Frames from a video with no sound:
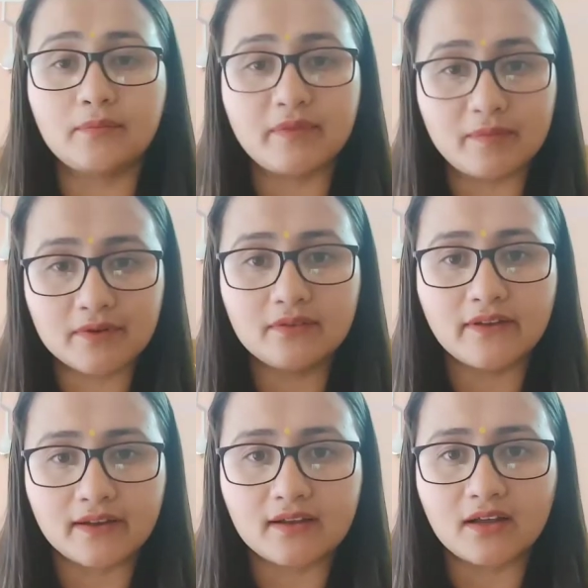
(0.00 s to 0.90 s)
people
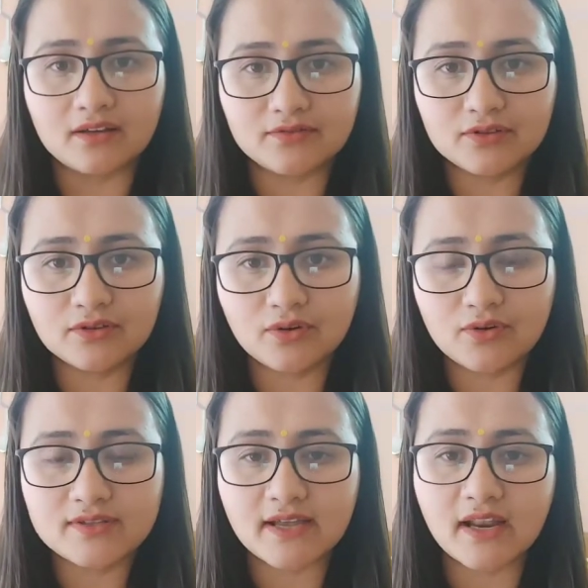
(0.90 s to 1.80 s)
wearing colorful
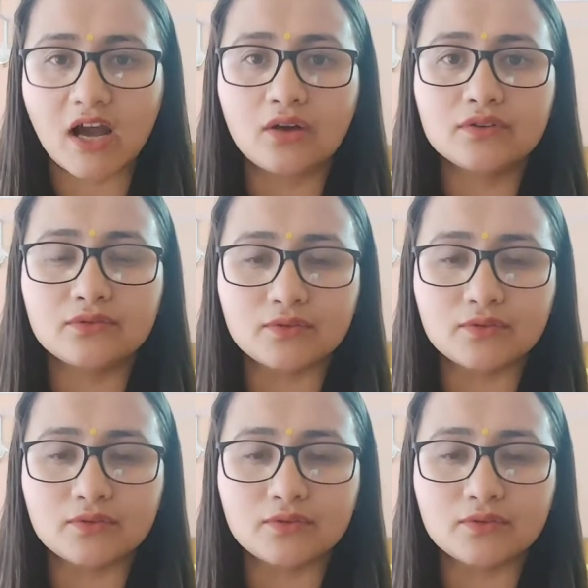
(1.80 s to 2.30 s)
clothes and how the